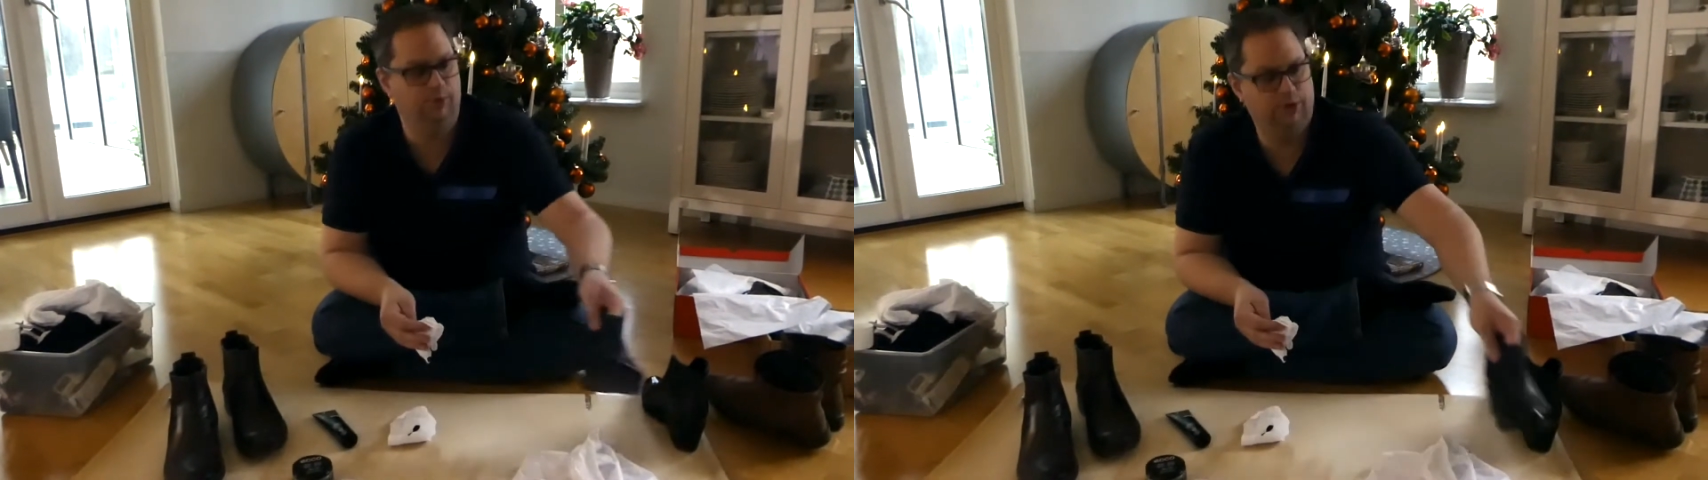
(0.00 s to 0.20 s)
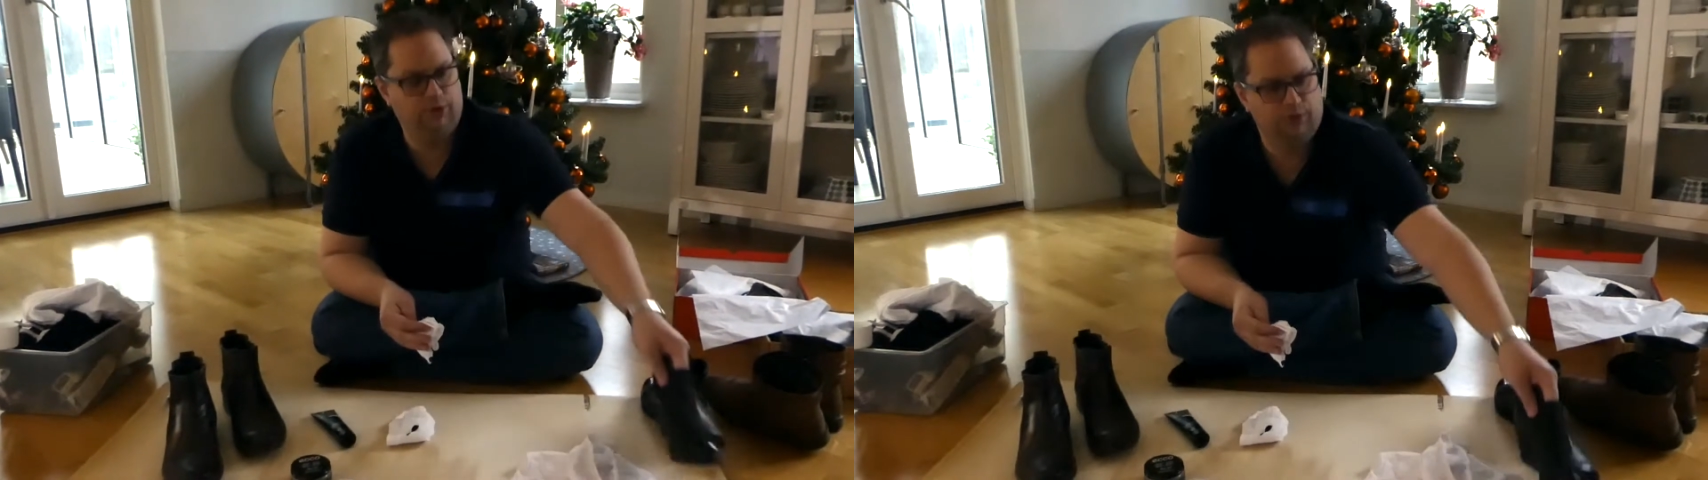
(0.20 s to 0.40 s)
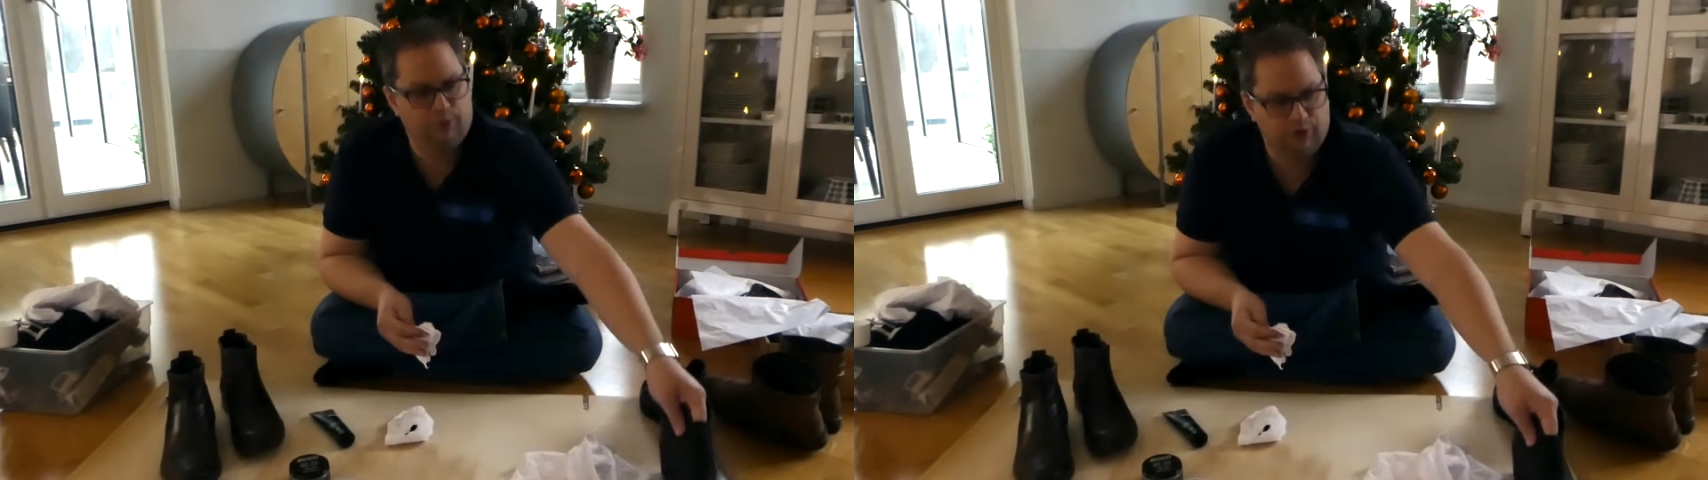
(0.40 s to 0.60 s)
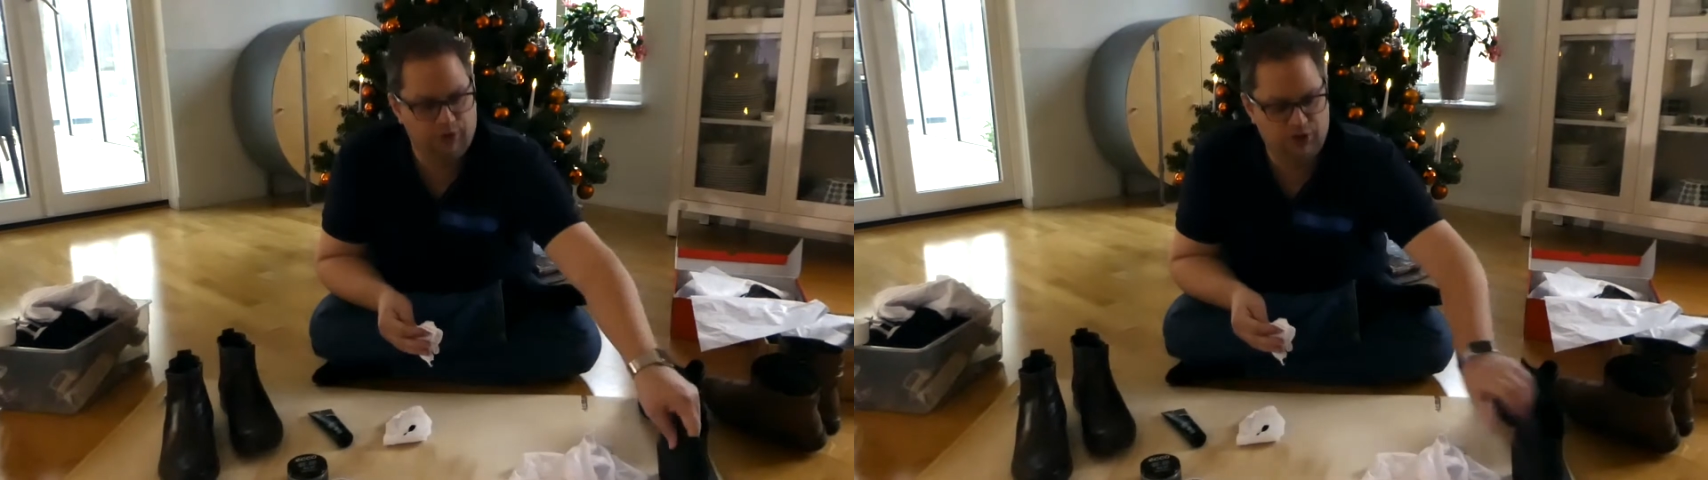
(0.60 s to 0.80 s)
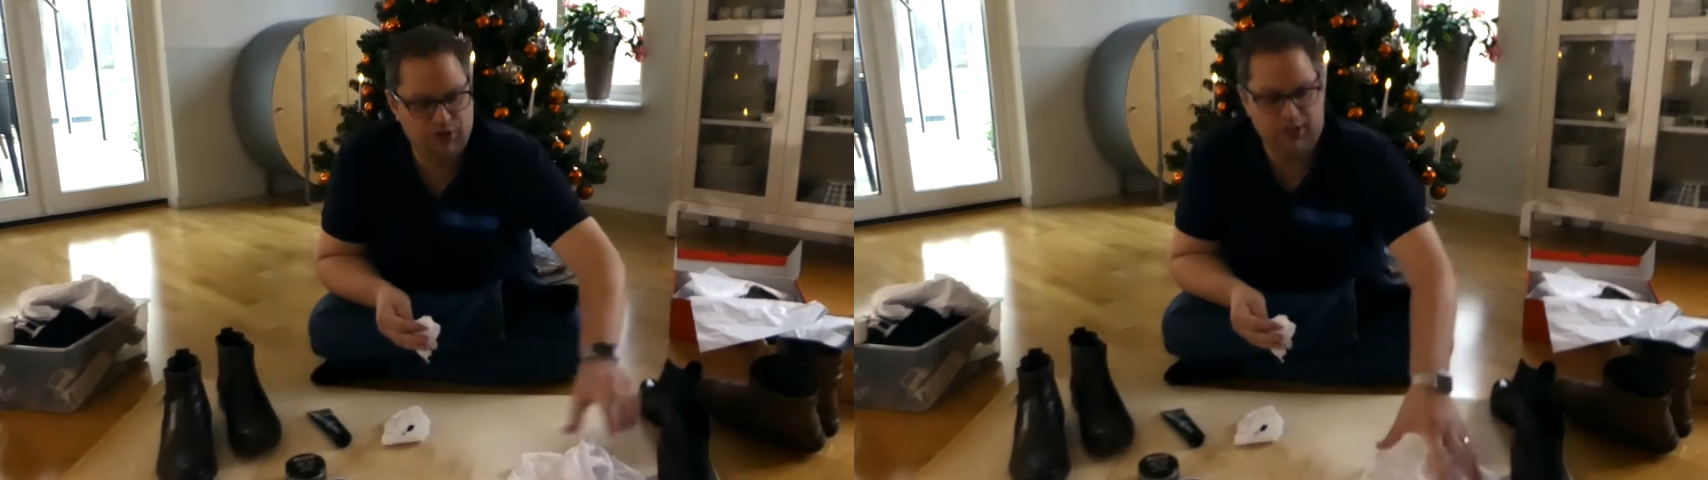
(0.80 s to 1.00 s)
don't want to
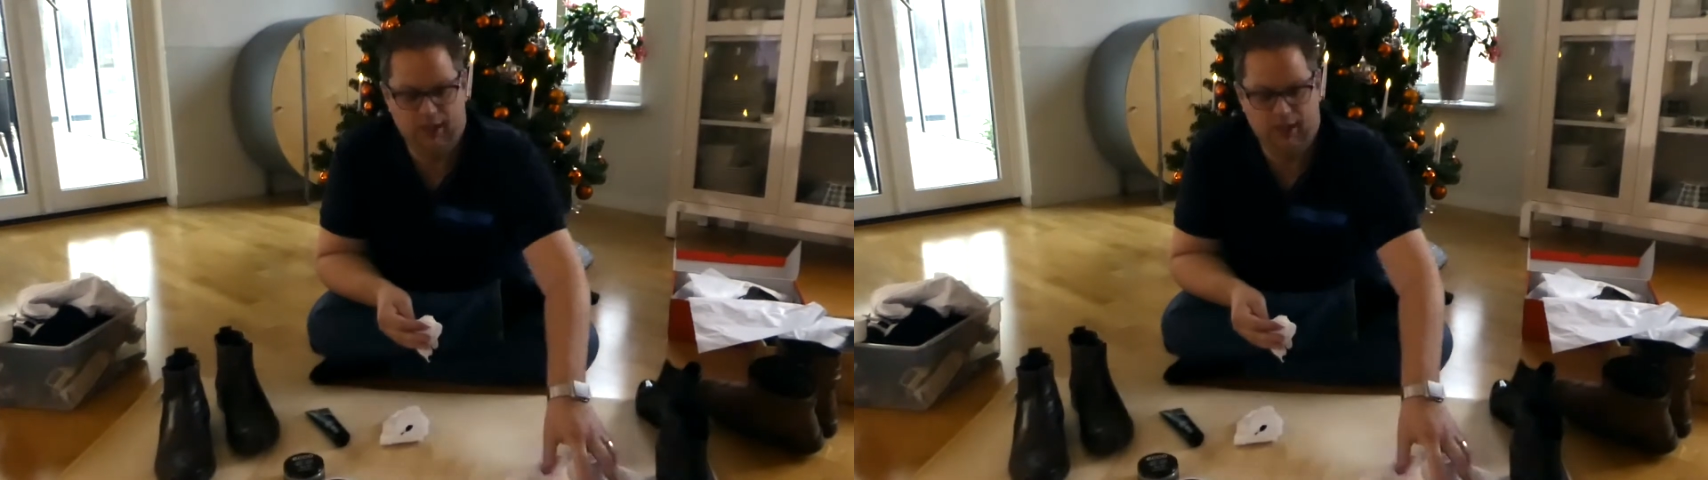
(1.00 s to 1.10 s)
seal